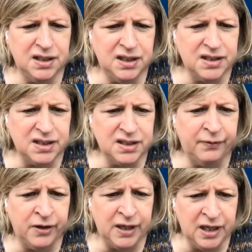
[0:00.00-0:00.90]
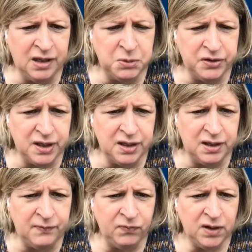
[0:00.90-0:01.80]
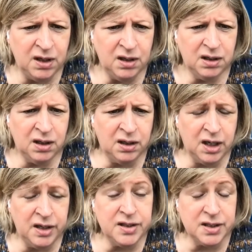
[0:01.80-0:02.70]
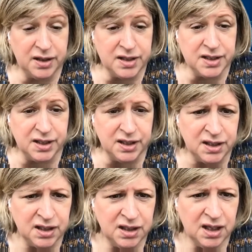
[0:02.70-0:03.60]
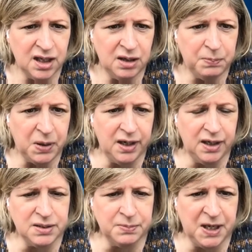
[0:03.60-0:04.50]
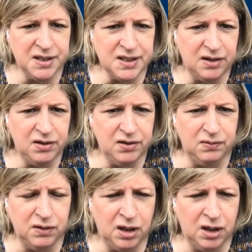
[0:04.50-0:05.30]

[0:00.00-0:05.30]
is a different animal than a unsolicited. But it depends how you